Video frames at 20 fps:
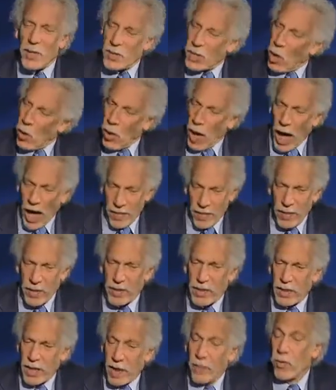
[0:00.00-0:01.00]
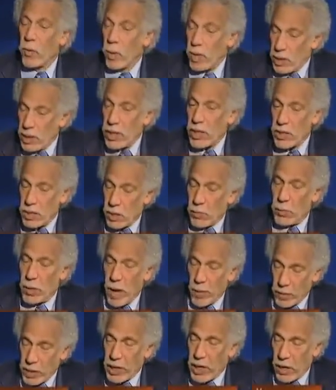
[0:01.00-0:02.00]
So I think that everyone needs a
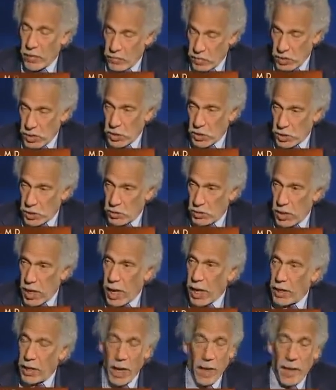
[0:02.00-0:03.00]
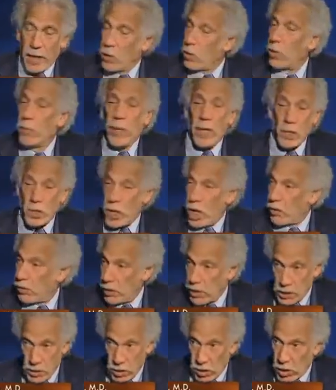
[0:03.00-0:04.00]
primary care physician. And it could be a general
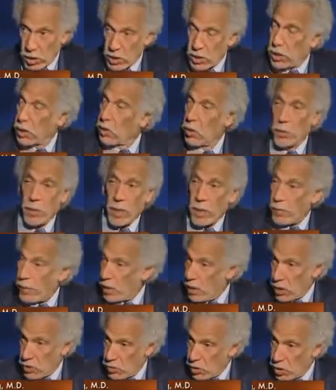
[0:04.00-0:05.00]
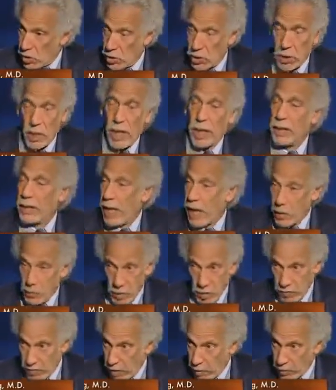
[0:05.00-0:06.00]
internist, it could be a pediatrician, it can
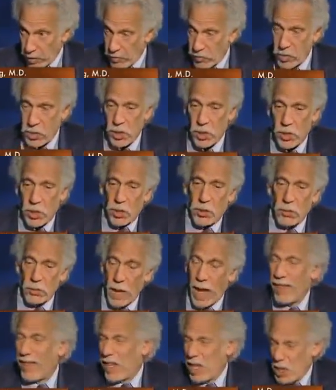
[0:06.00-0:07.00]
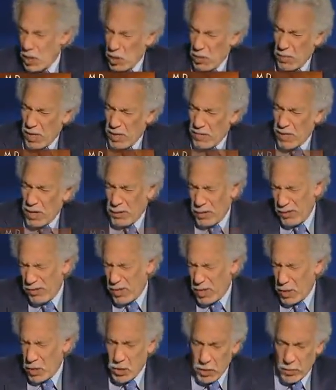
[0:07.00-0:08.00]
be a family physician. I think it should be a family
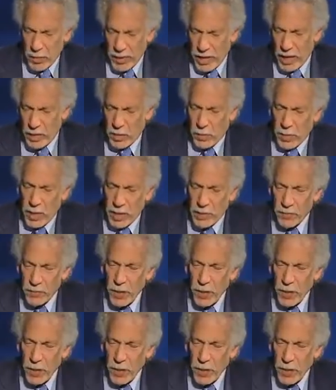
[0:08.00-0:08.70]
physician, but that's me.